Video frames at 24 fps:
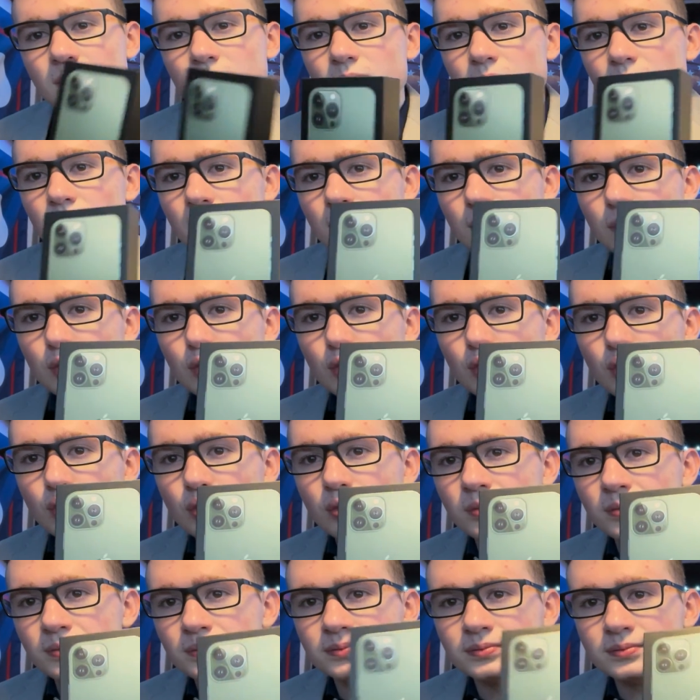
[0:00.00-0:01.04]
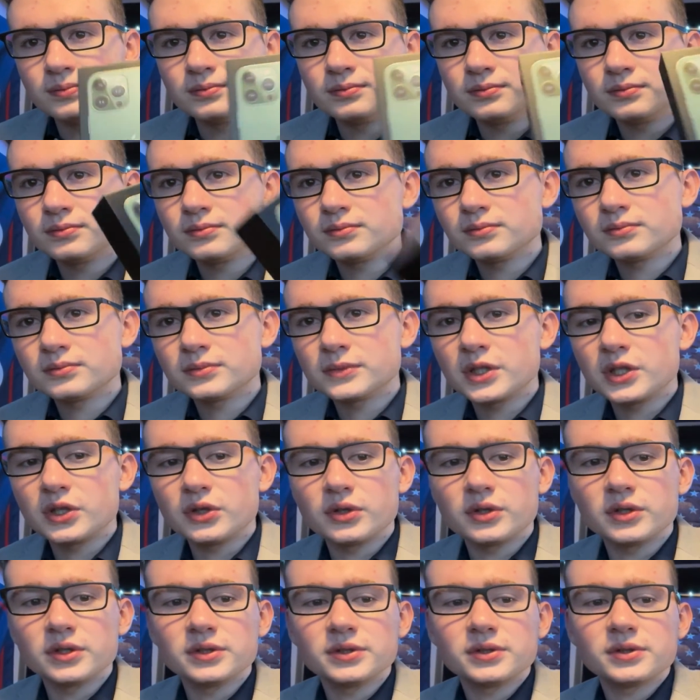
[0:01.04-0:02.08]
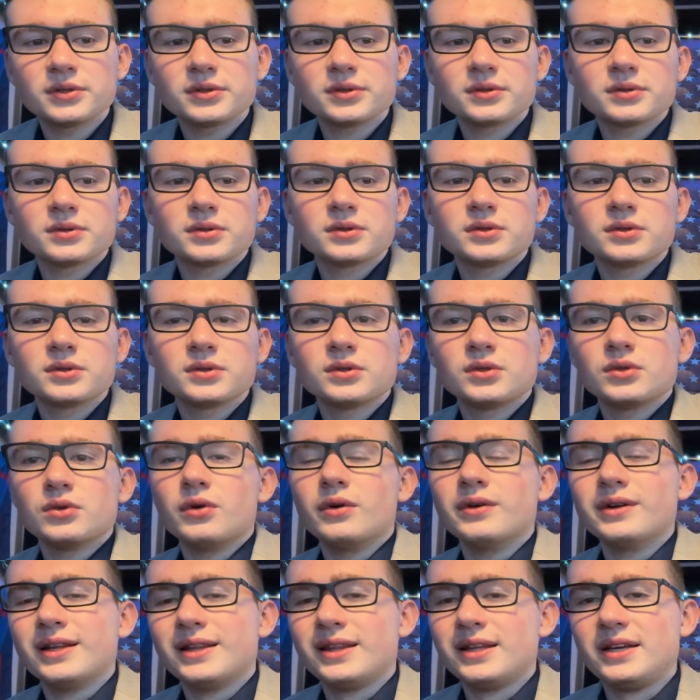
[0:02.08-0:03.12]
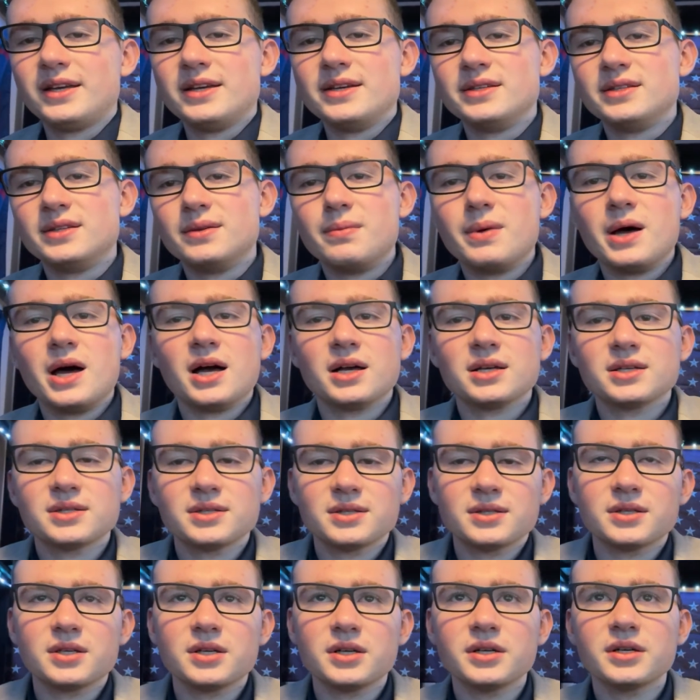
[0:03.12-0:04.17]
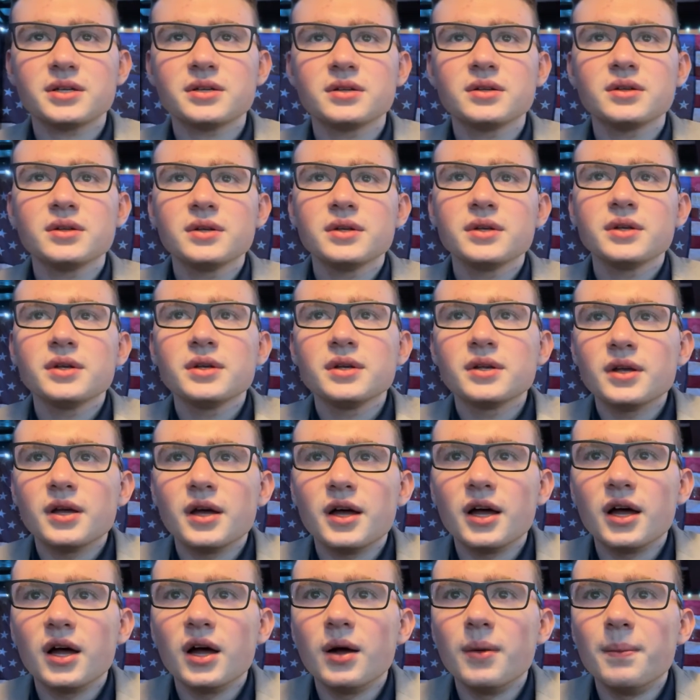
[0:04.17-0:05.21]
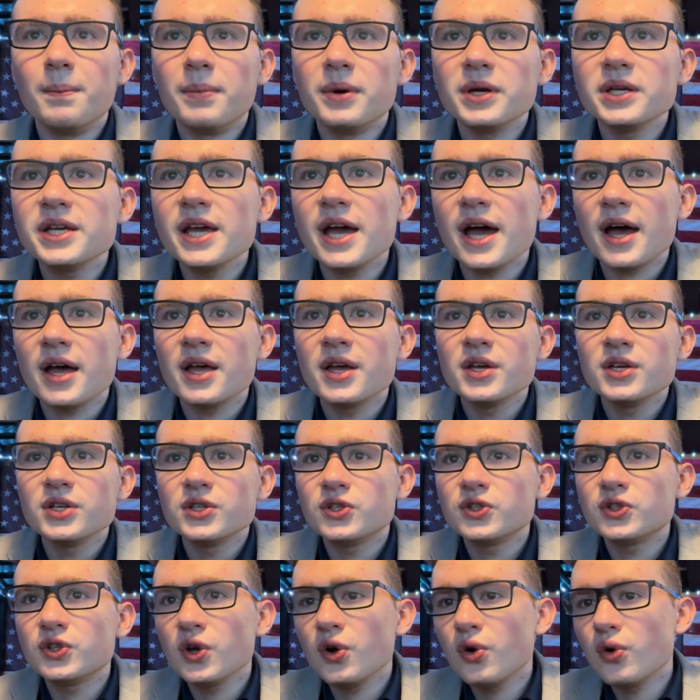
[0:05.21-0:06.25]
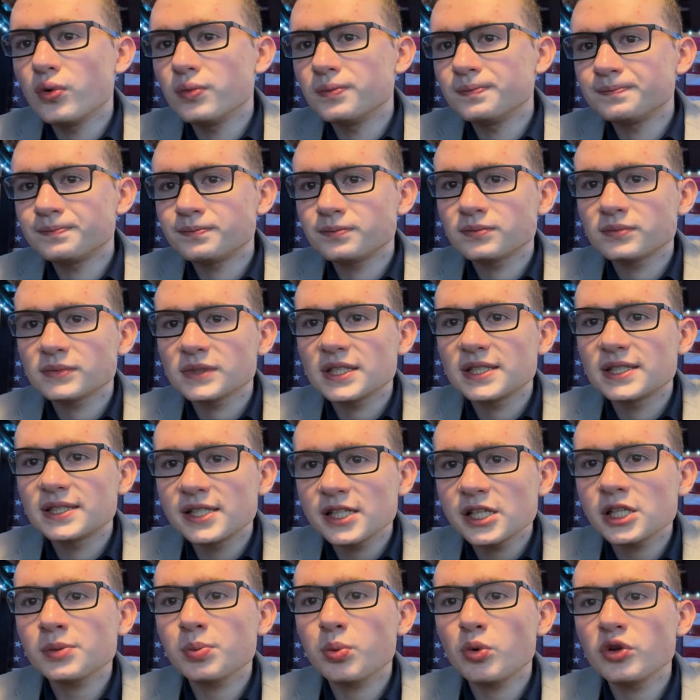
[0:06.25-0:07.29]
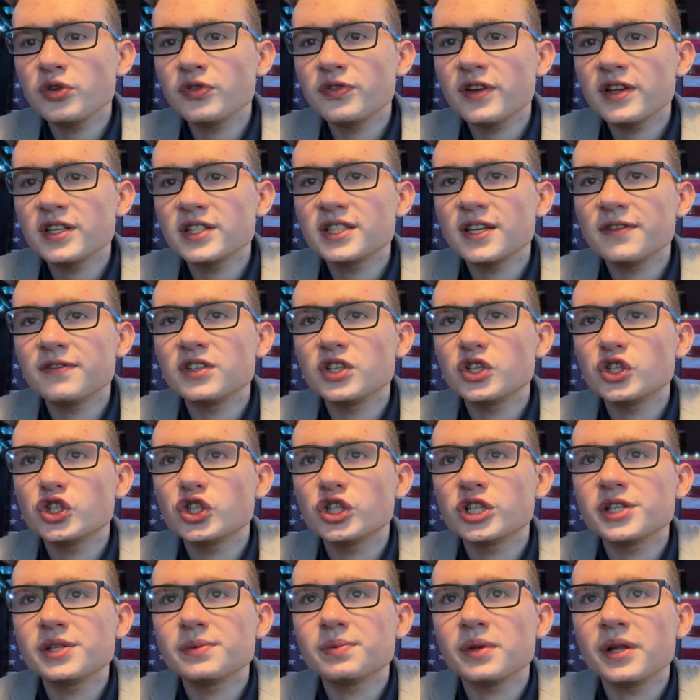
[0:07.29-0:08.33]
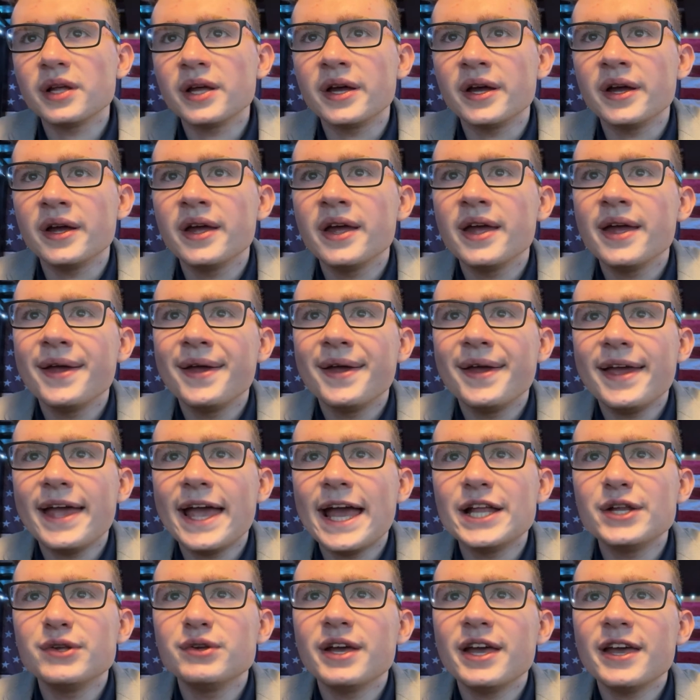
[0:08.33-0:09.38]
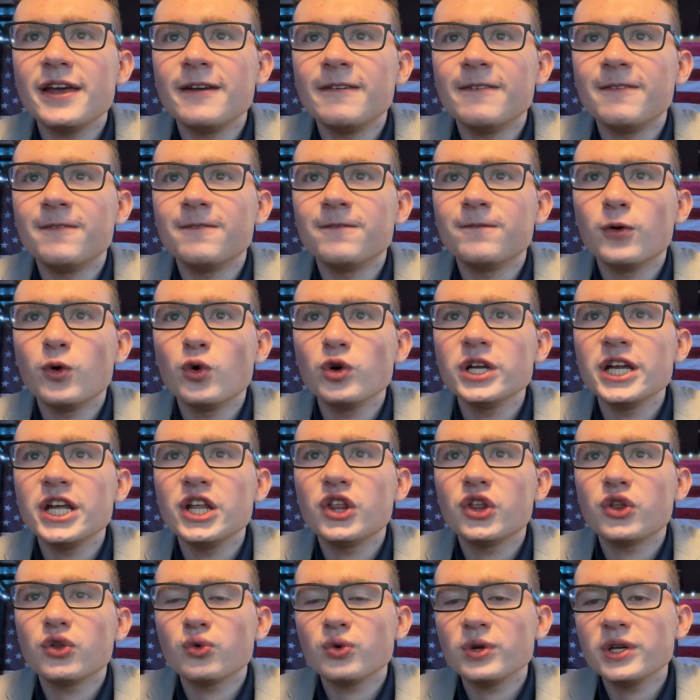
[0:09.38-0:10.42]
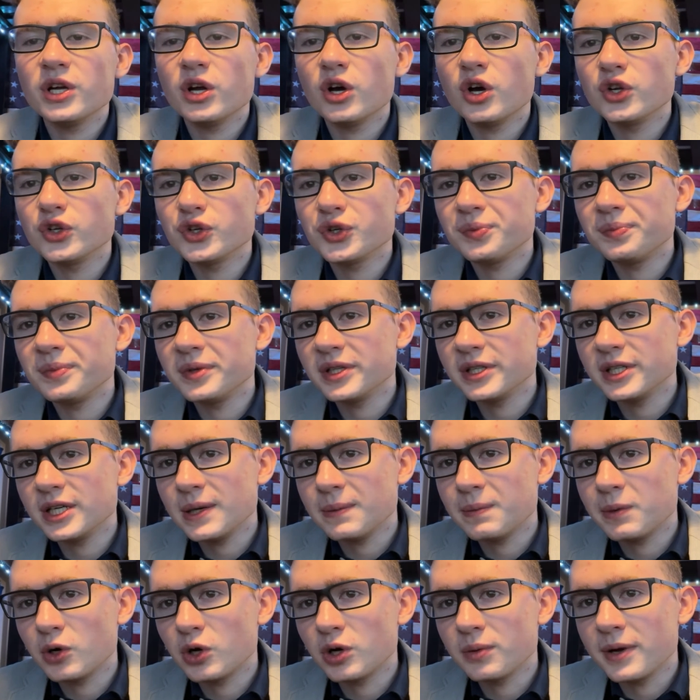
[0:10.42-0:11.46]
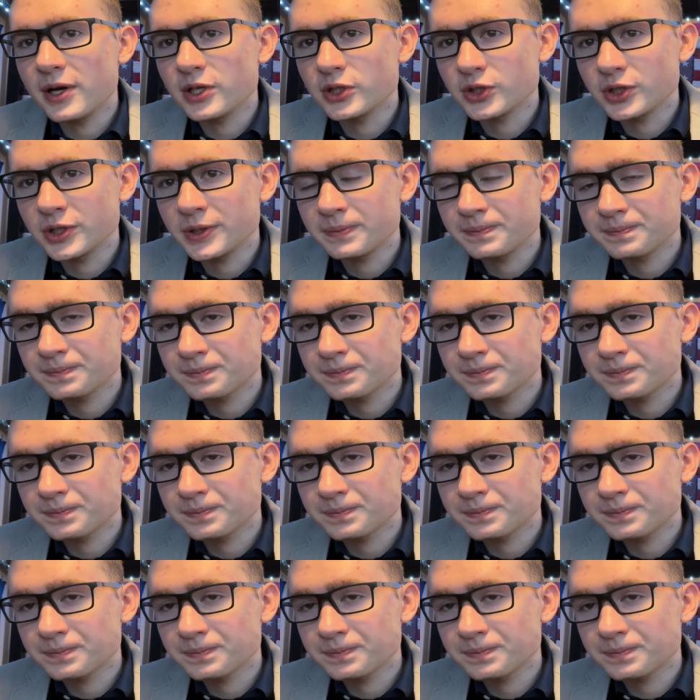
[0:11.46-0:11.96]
Boom. There it is. Or not the case, the box, sorry. But yeah, so 6.7-inch display, and you get a 4,300 milliamp hour battery.